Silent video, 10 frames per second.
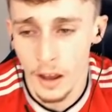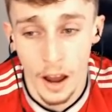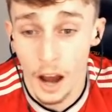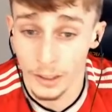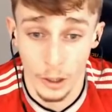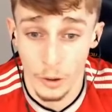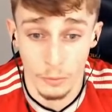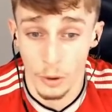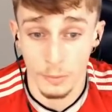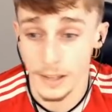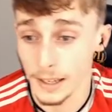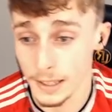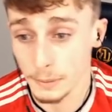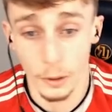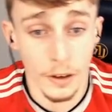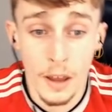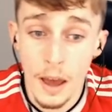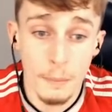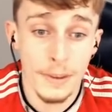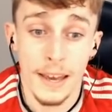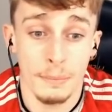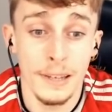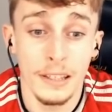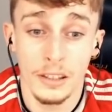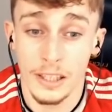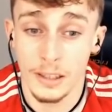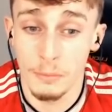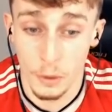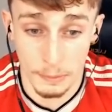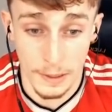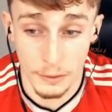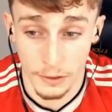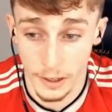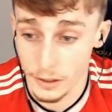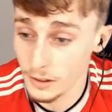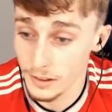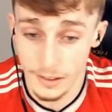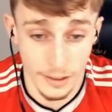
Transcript: I don't know even what I'm saying at this point. But yeah, please suggest some more space reactions.